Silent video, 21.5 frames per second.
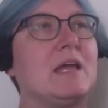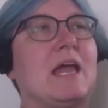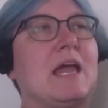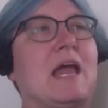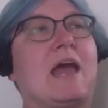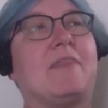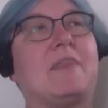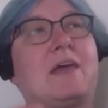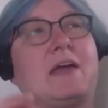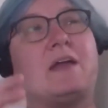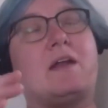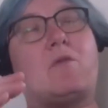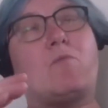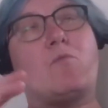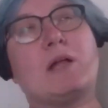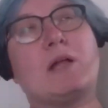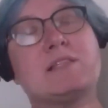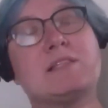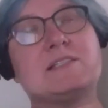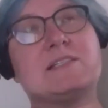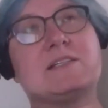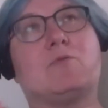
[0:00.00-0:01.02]
And then
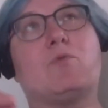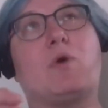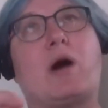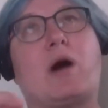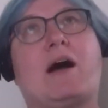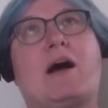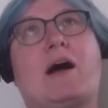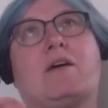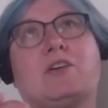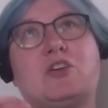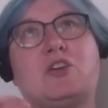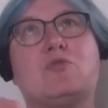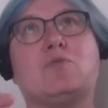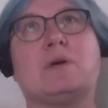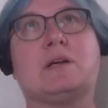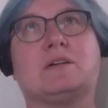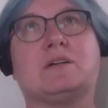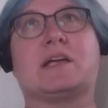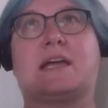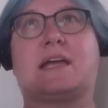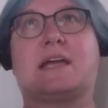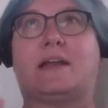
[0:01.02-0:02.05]
once in a while, you
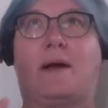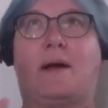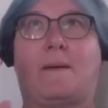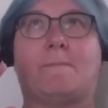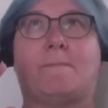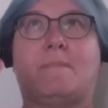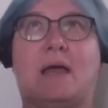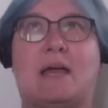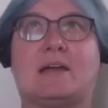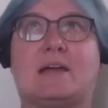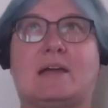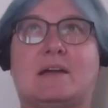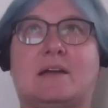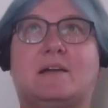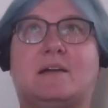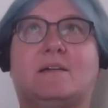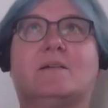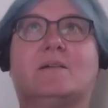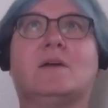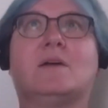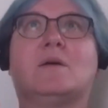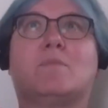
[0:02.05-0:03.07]
will get a
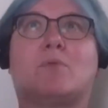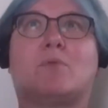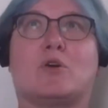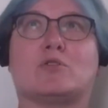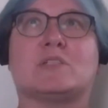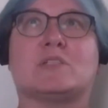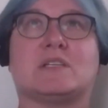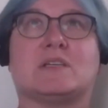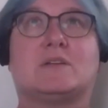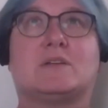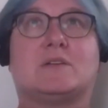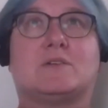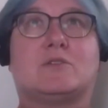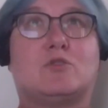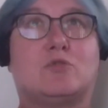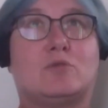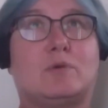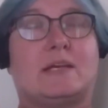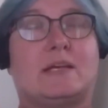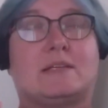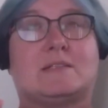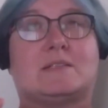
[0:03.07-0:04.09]
mega person
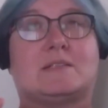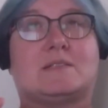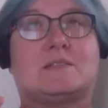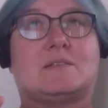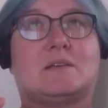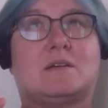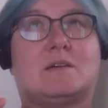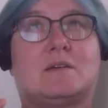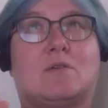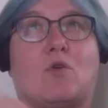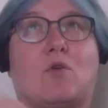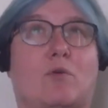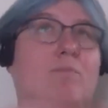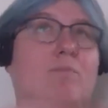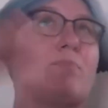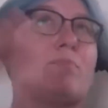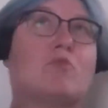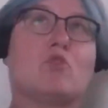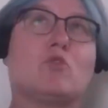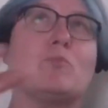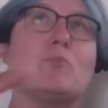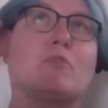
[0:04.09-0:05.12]
who is, or
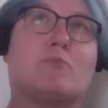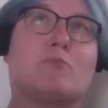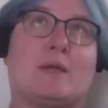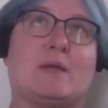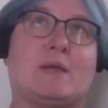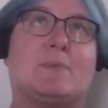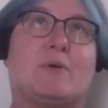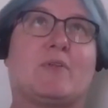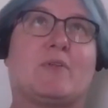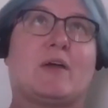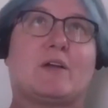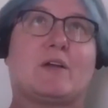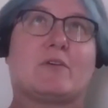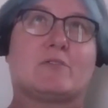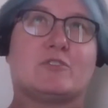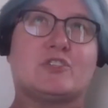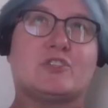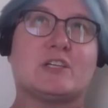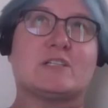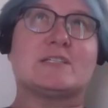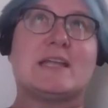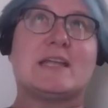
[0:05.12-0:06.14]
group of people that are
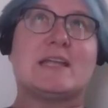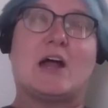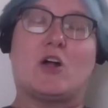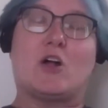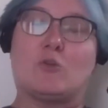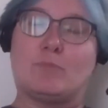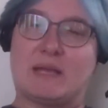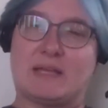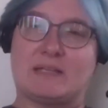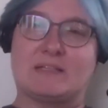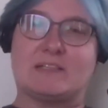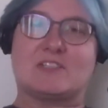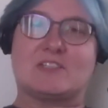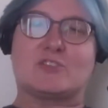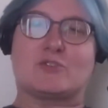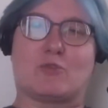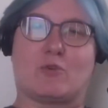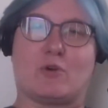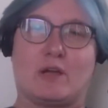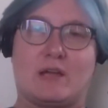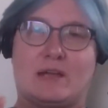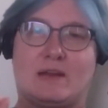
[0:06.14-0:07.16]
just hell-bent
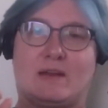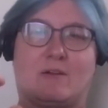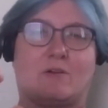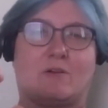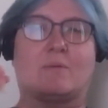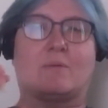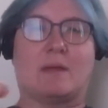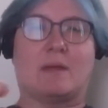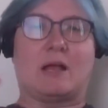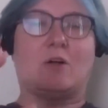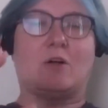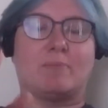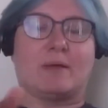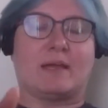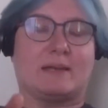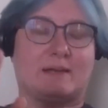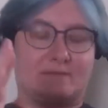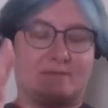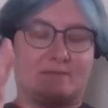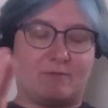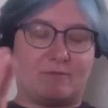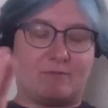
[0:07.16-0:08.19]

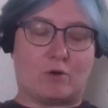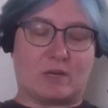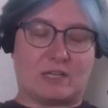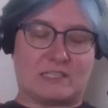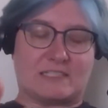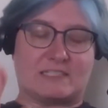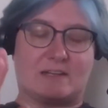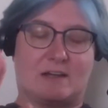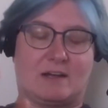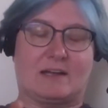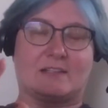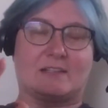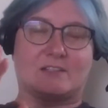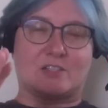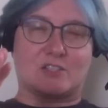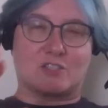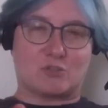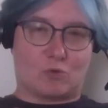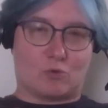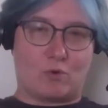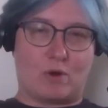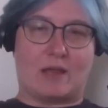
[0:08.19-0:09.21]
focused on
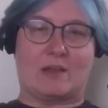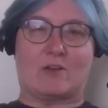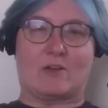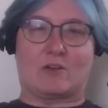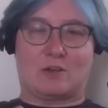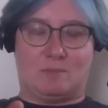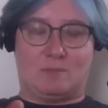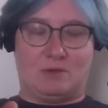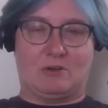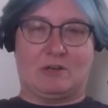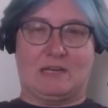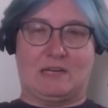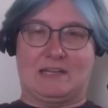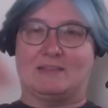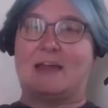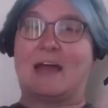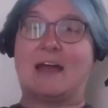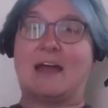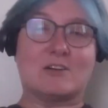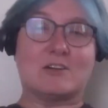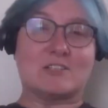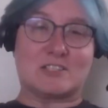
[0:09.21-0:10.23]
destroying your community.
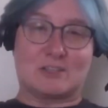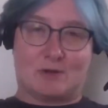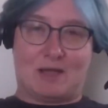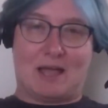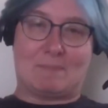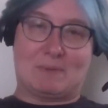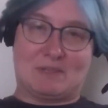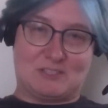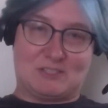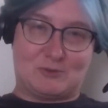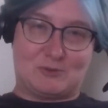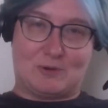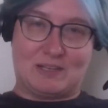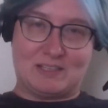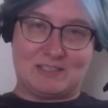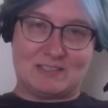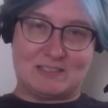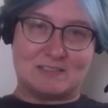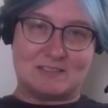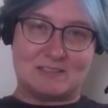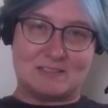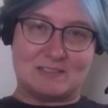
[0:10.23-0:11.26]
That also happened to
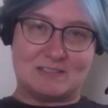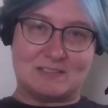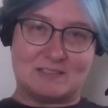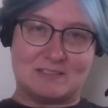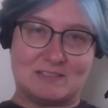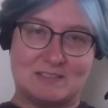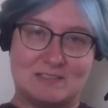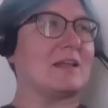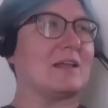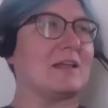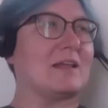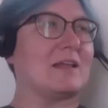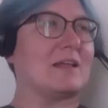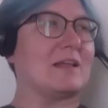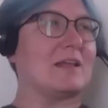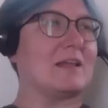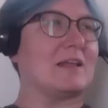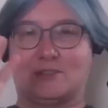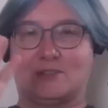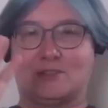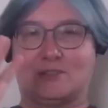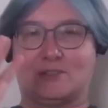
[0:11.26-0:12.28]
us. We had a
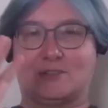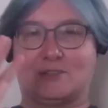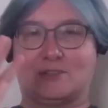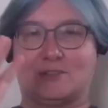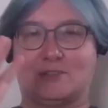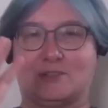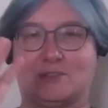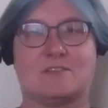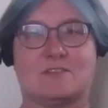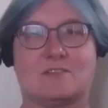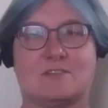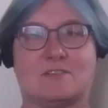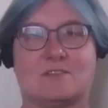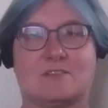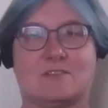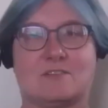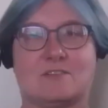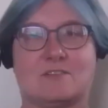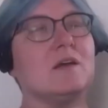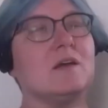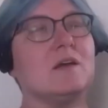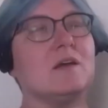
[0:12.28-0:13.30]
nice little stint of
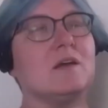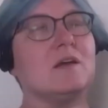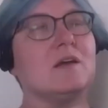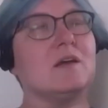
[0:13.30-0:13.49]
that.